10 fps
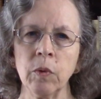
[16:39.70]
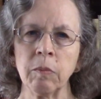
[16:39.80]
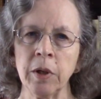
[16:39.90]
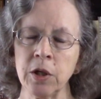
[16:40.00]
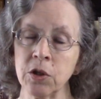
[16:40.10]

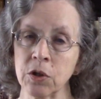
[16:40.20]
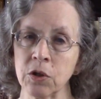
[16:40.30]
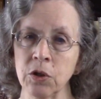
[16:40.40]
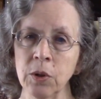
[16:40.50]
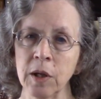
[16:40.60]
when
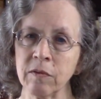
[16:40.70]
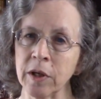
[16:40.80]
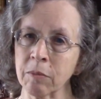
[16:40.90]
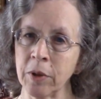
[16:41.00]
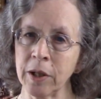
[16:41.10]
patients do have
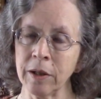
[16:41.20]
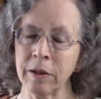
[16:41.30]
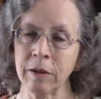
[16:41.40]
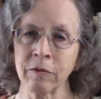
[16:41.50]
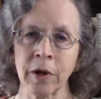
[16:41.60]
neck
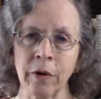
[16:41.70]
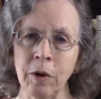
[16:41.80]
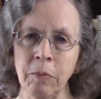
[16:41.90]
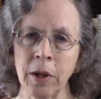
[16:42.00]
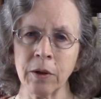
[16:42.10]
pain, if
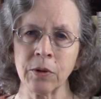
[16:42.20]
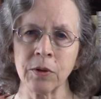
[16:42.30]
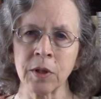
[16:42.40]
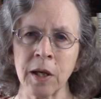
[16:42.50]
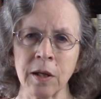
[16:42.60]

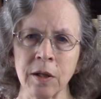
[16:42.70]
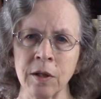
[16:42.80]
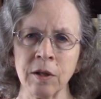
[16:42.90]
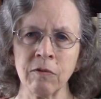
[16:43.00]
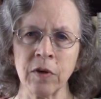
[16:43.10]
chiropractors can't
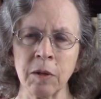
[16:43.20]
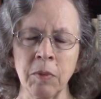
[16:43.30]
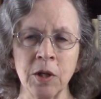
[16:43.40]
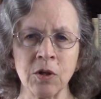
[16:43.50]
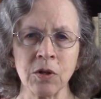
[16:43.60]
identify
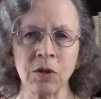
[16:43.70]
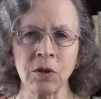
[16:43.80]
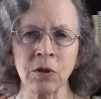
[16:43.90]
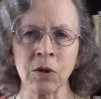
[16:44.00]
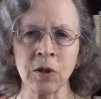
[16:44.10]
patients
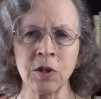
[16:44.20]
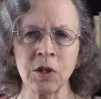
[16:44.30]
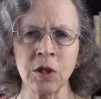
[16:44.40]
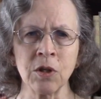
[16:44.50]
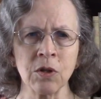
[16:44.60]
in the early
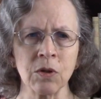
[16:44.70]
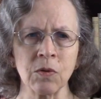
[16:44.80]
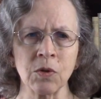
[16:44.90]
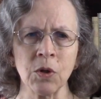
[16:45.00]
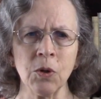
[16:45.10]
stages
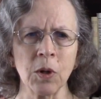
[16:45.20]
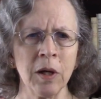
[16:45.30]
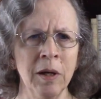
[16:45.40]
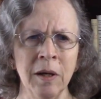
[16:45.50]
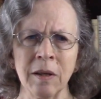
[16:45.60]
of stroke,
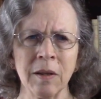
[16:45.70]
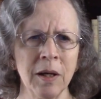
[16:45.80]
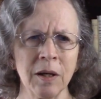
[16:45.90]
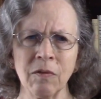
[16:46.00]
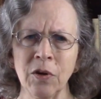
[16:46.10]

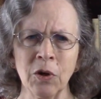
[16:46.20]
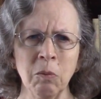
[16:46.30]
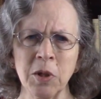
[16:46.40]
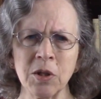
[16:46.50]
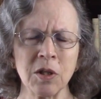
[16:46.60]
they have no
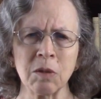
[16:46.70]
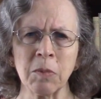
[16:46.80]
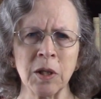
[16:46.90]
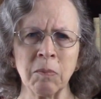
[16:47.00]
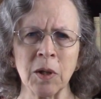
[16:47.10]
business
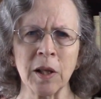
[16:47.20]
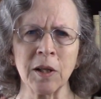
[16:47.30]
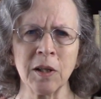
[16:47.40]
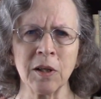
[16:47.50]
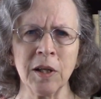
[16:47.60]

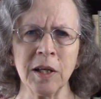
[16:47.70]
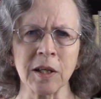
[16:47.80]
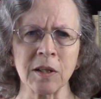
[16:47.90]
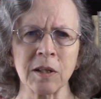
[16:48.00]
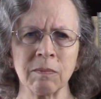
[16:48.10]
manipulating their
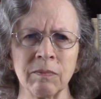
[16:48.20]
necks.